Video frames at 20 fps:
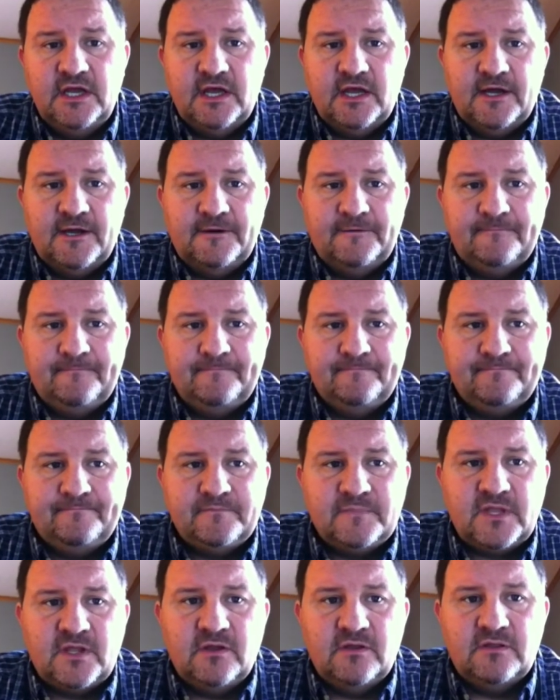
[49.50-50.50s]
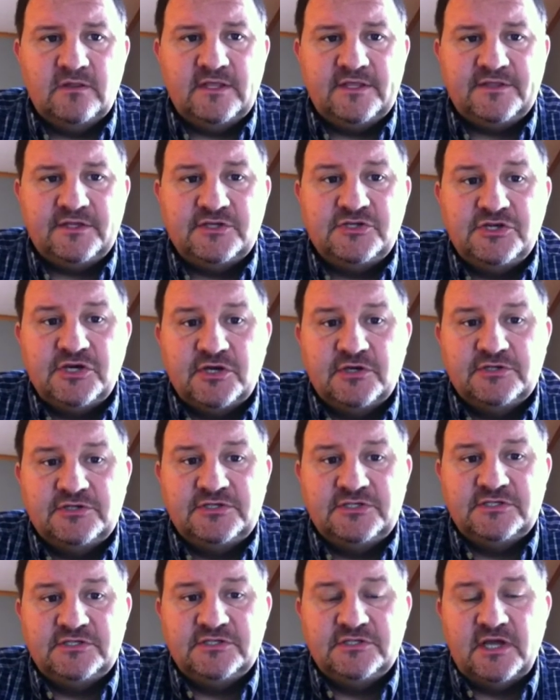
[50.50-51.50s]
that the
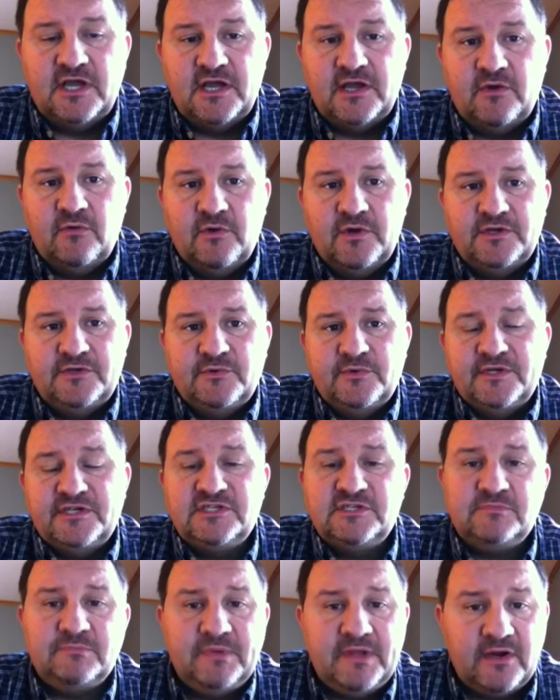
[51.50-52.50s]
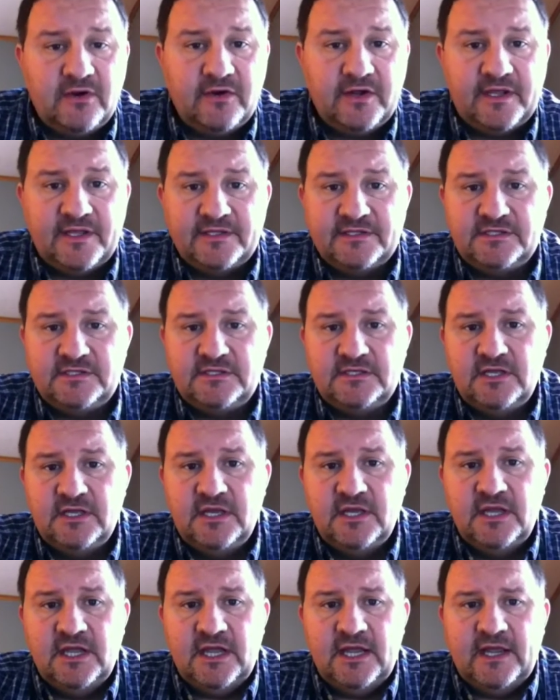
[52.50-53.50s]
church is not going to experience.
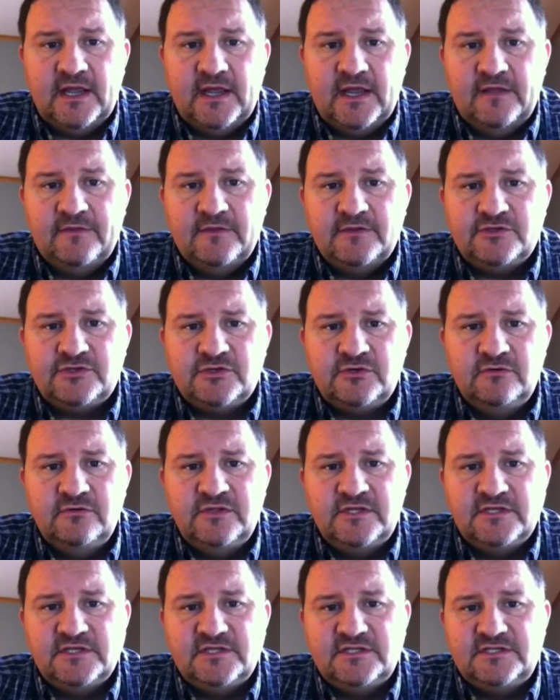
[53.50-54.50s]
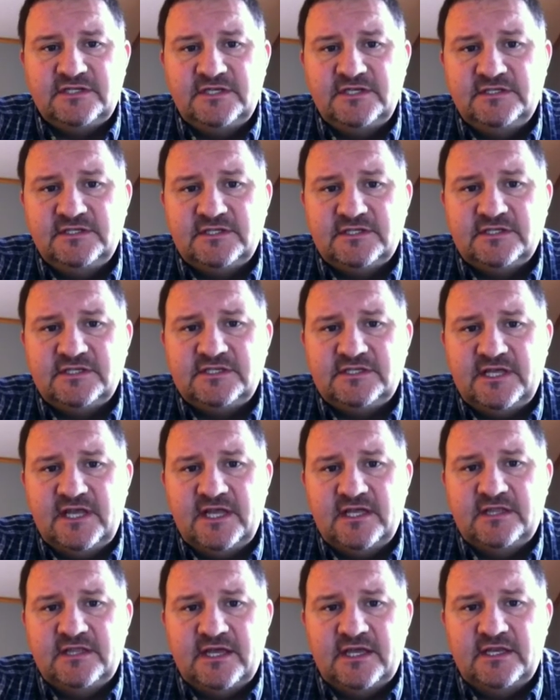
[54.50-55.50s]
And the truth is, Jesus
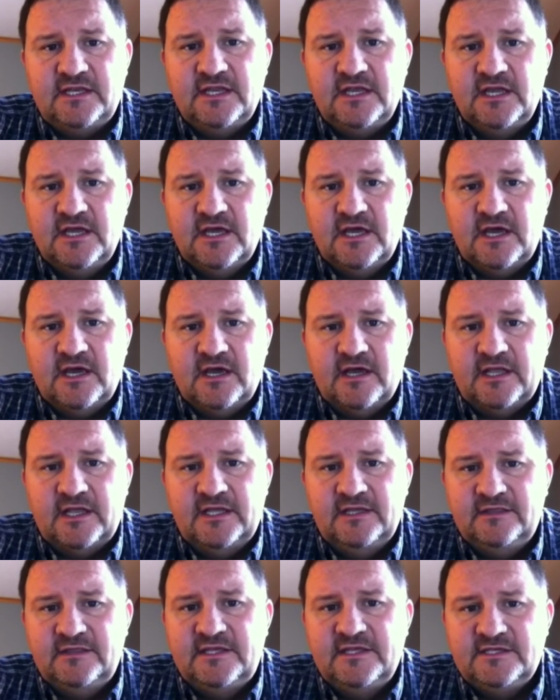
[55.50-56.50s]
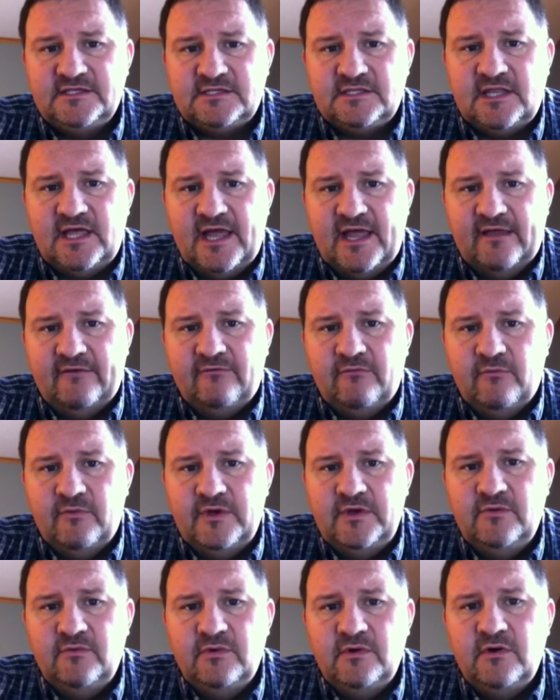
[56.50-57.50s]
said that in this life
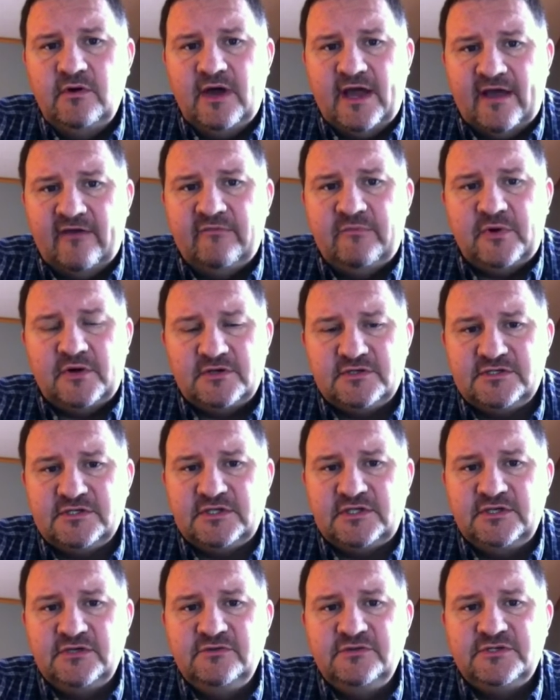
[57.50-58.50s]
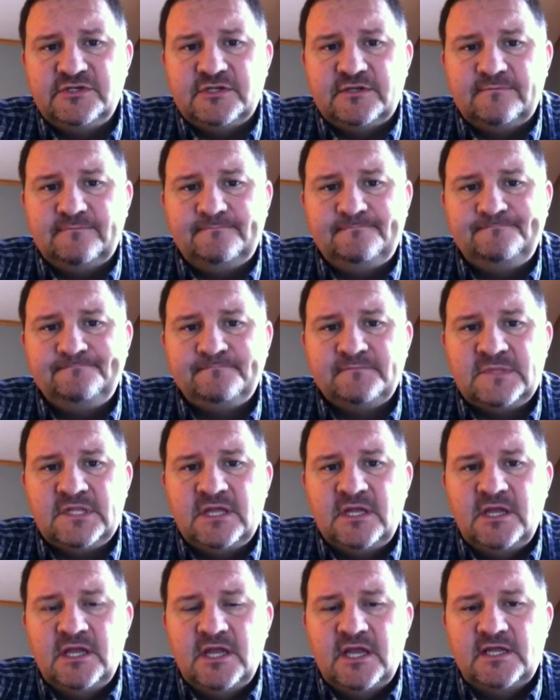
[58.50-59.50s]
we will have persecution.
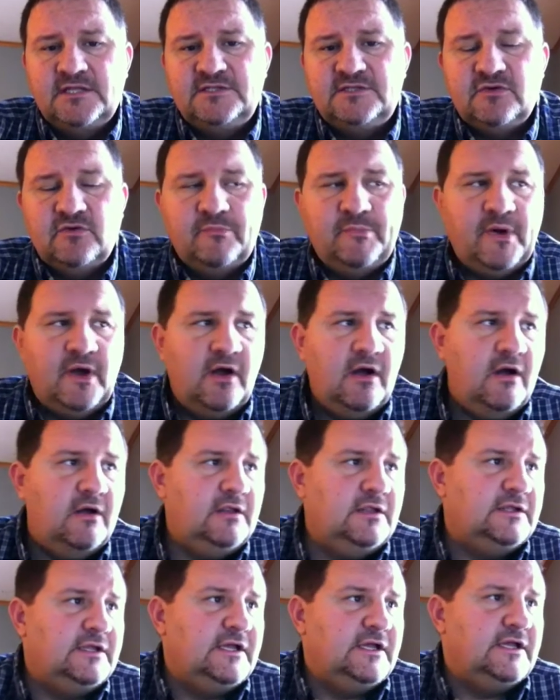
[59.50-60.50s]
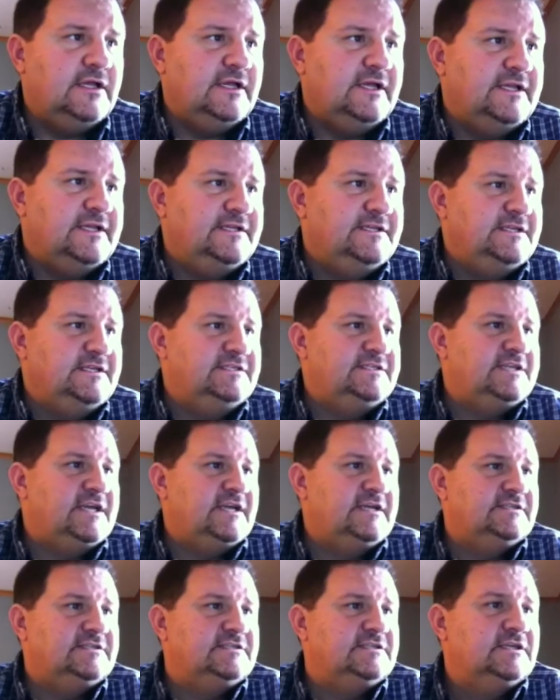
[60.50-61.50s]
And so Paul, he
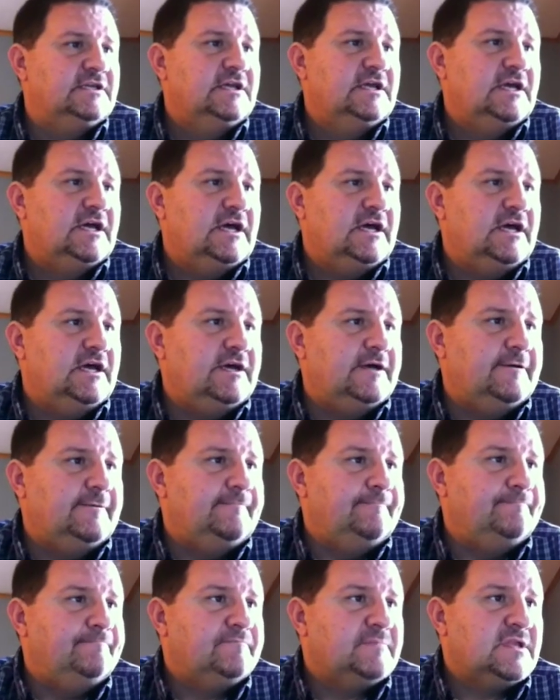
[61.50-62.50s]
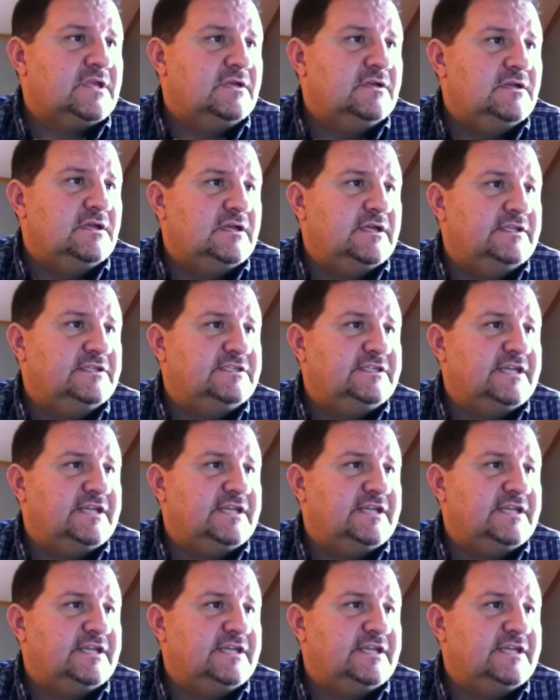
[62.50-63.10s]
says in 2